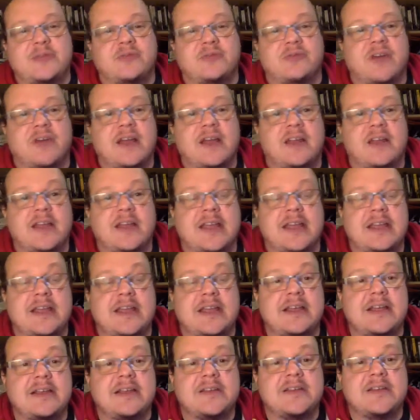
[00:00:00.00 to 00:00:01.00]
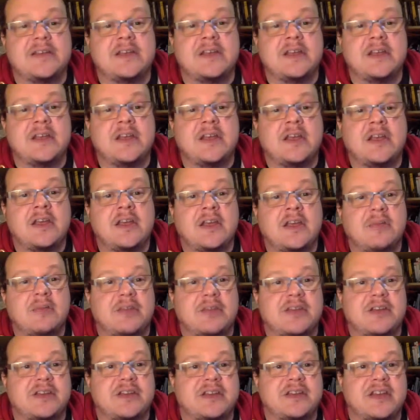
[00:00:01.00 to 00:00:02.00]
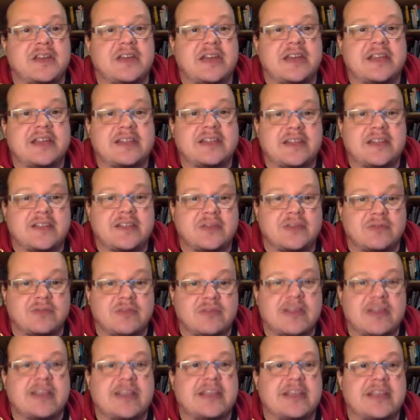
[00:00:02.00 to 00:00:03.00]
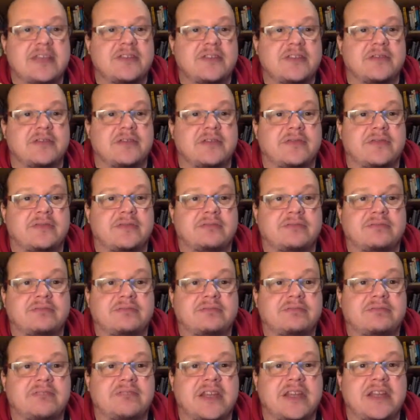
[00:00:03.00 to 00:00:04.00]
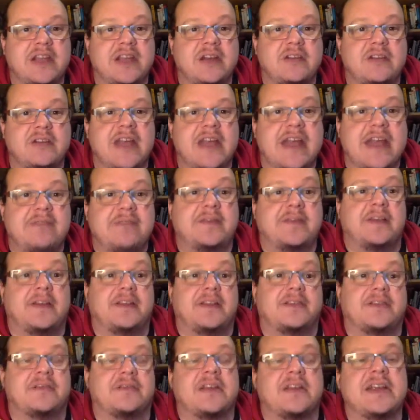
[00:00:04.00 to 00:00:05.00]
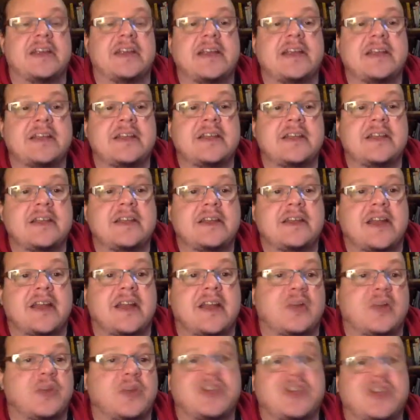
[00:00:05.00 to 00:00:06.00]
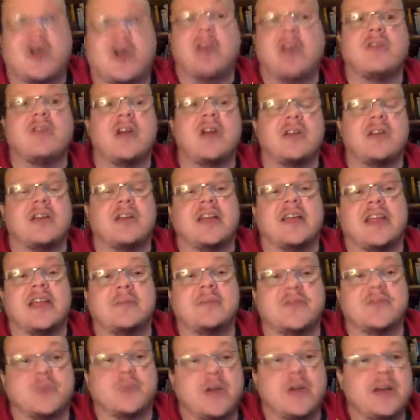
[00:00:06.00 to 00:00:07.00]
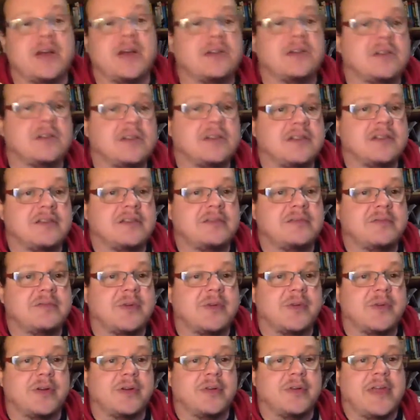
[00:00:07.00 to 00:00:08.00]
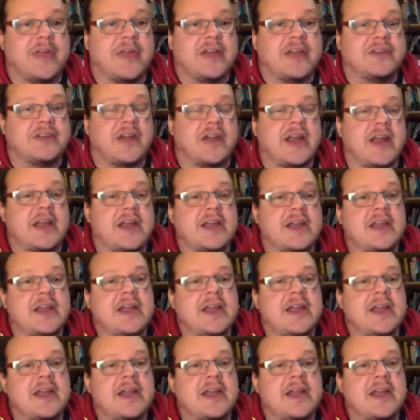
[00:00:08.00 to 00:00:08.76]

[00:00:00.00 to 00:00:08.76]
would write like he does, because it's a really sort of, you know, effortless read. And I wish I wrote like him as well, while we're on that track.